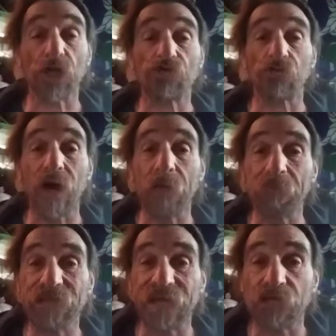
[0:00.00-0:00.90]
Drop
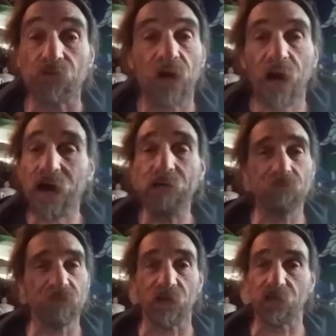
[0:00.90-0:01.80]
Dead. I'm
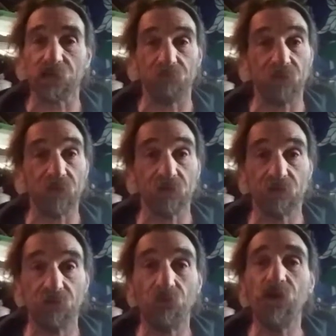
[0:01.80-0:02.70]
lucky, man.
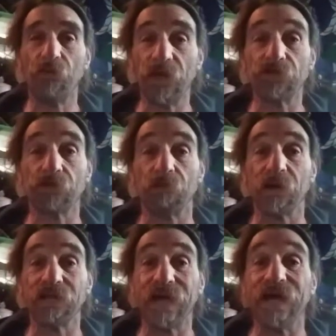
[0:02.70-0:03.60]
What a way to start
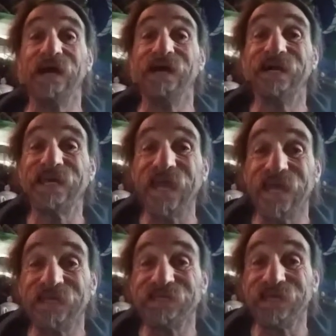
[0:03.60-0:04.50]
my day.
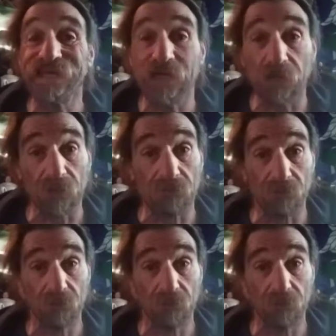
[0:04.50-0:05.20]
Carey Gillam.